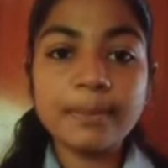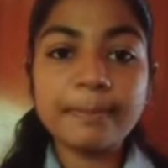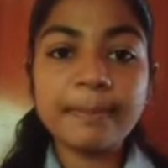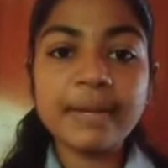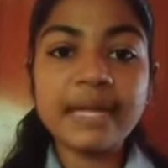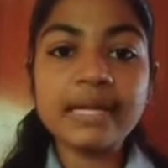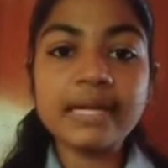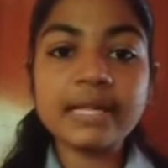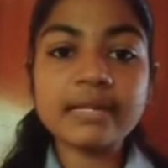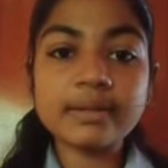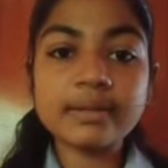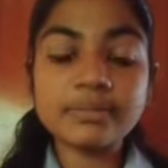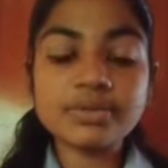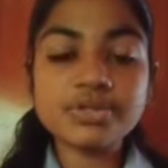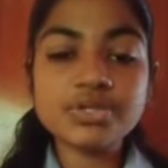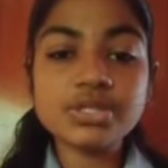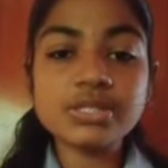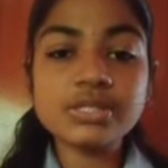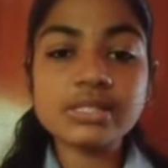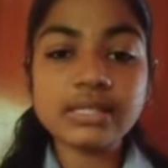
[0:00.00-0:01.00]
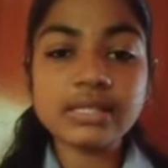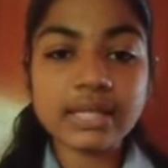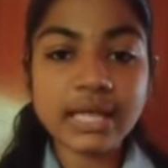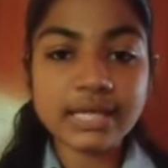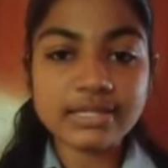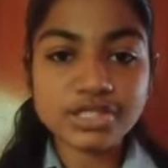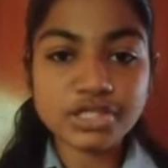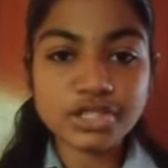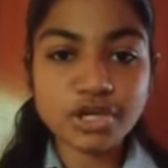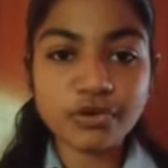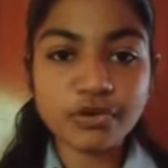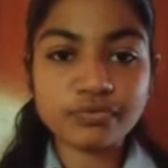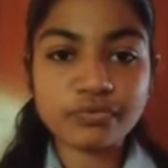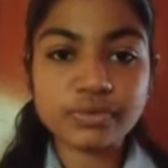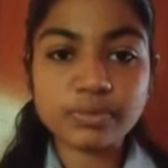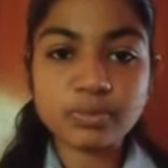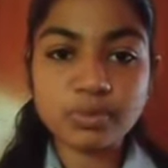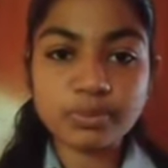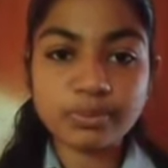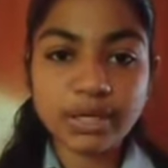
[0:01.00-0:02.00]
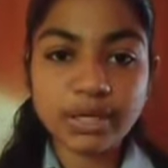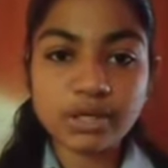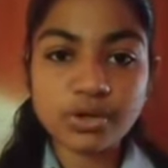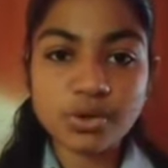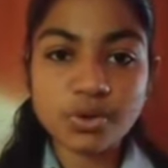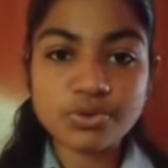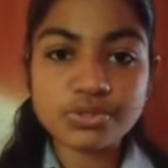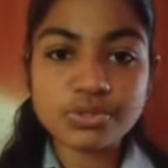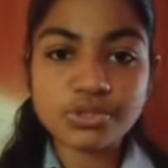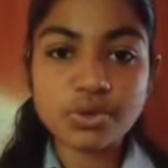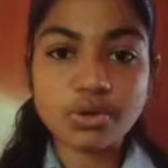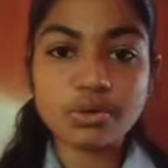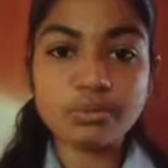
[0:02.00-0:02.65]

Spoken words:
made an emergency landing of the Mumbai coast